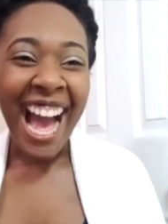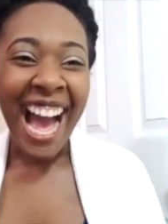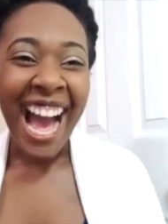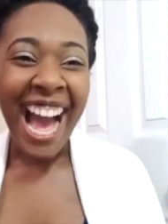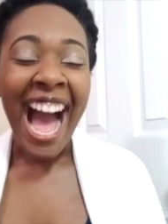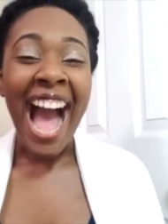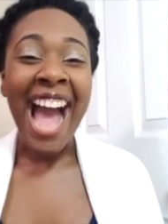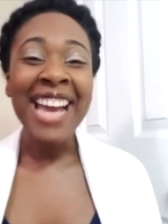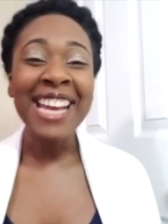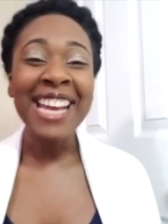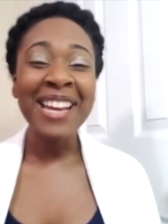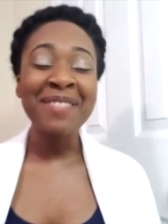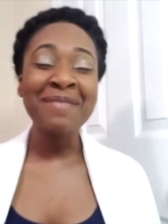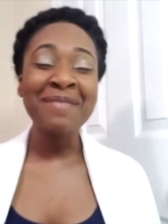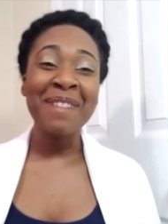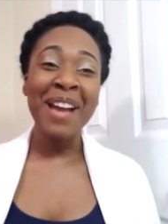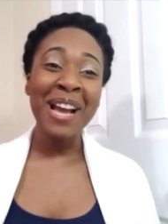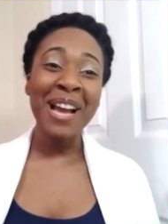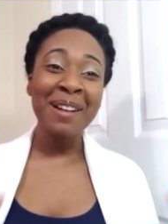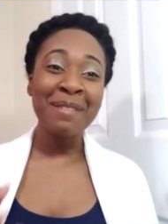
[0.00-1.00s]
I can
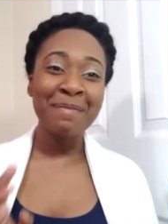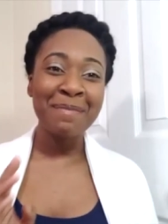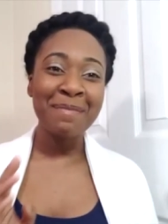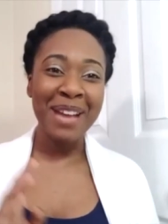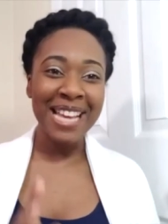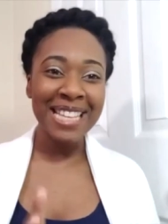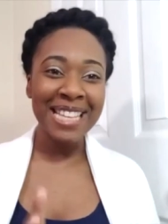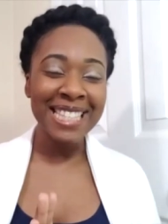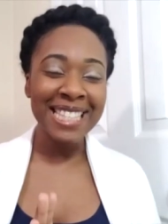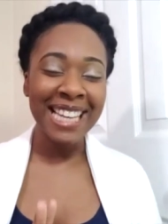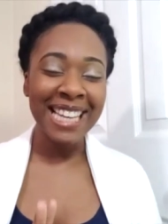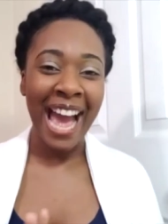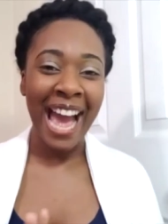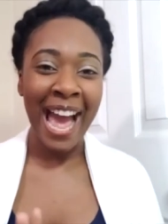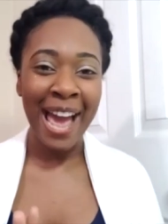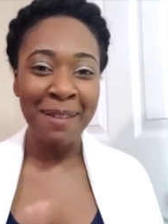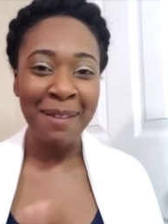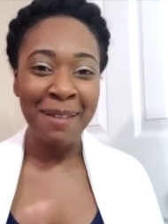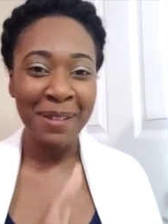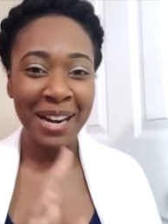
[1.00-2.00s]
make a basic
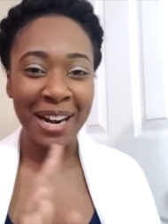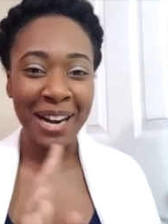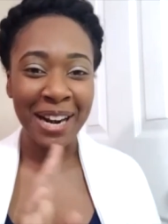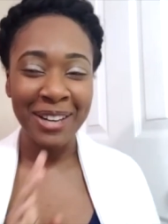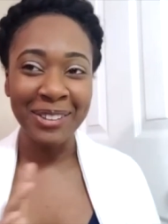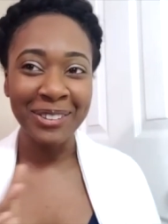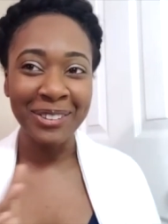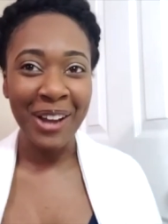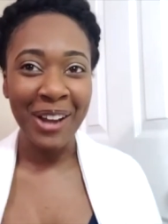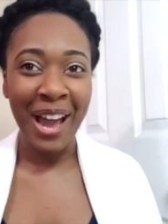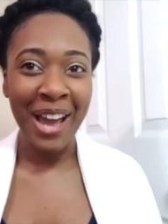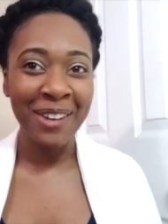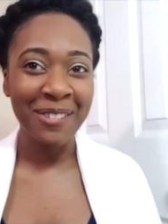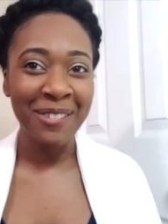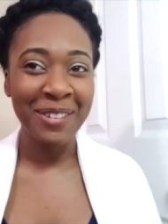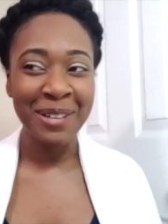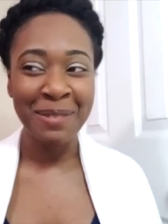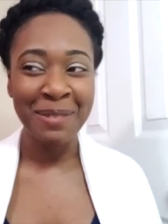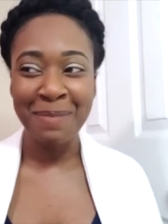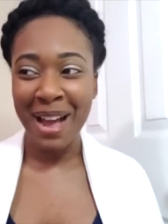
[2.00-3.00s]
hat, but I don't know how to read a